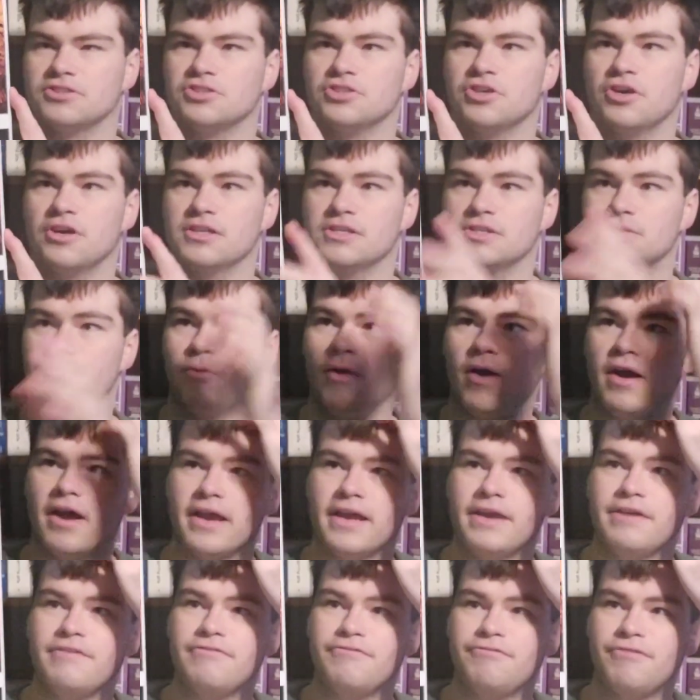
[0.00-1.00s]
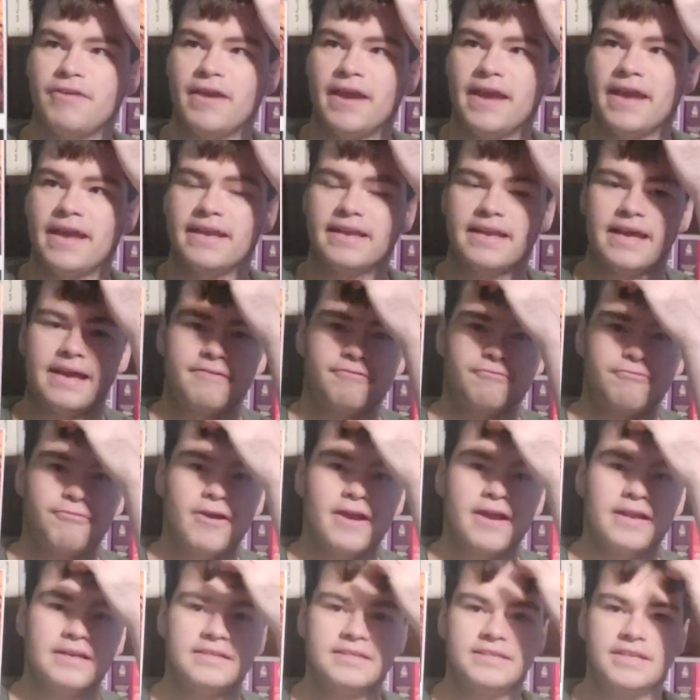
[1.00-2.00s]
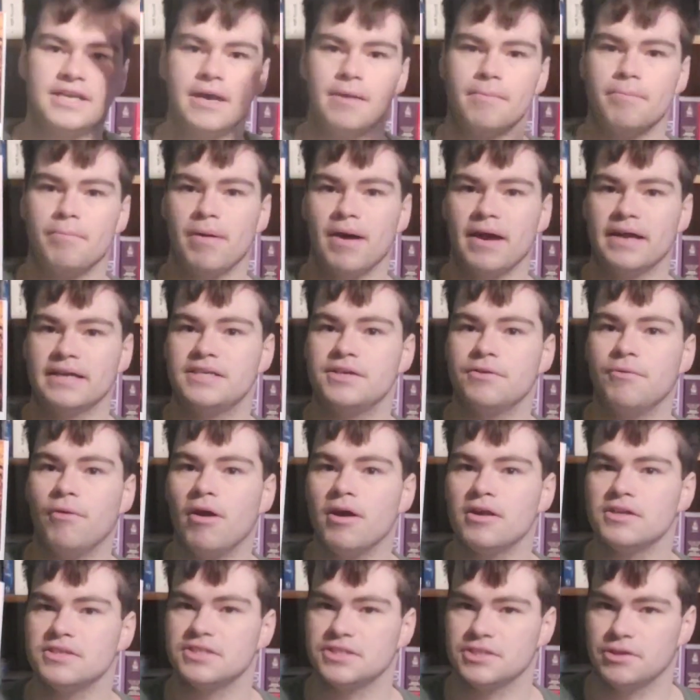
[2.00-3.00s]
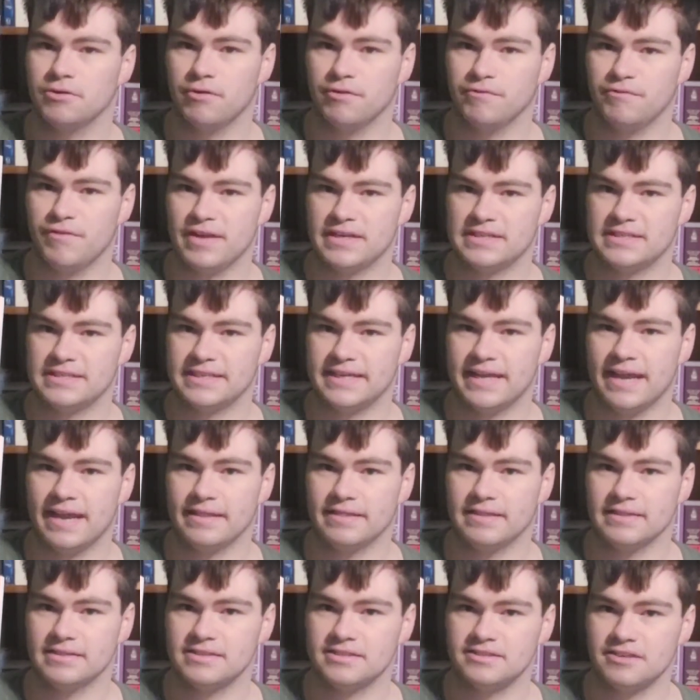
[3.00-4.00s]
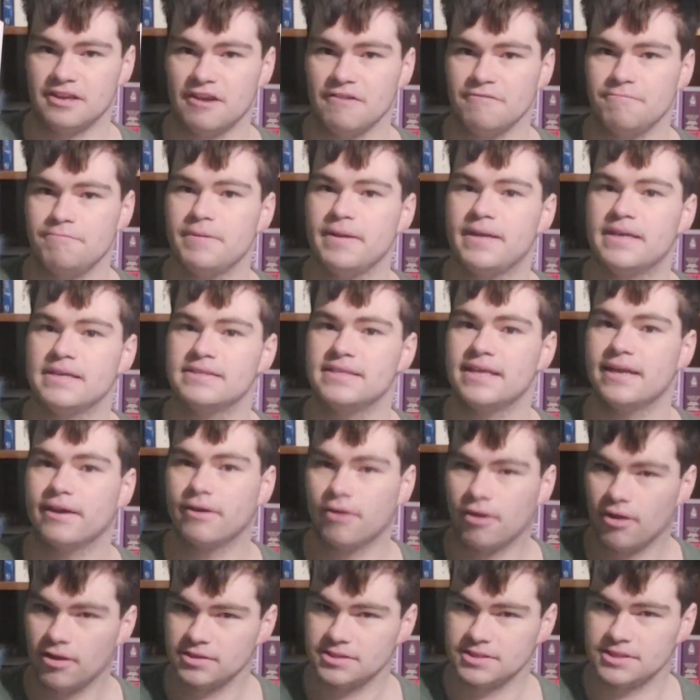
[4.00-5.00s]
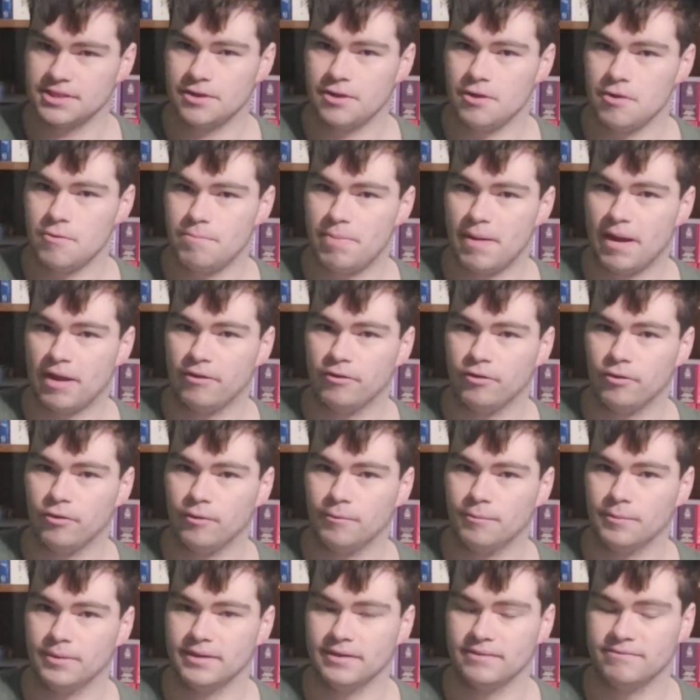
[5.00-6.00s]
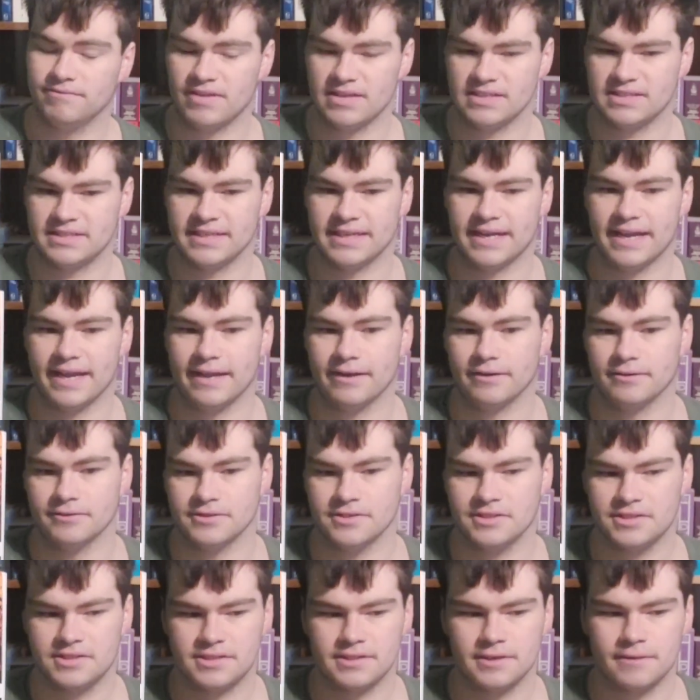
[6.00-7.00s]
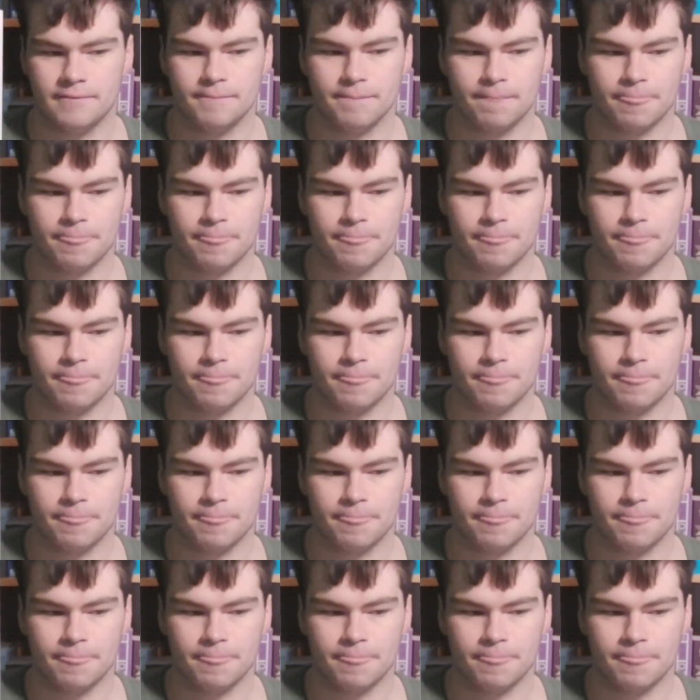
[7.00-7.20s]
John's wife and a friend come by to also investigate this stuff because they're also paranormal investigators.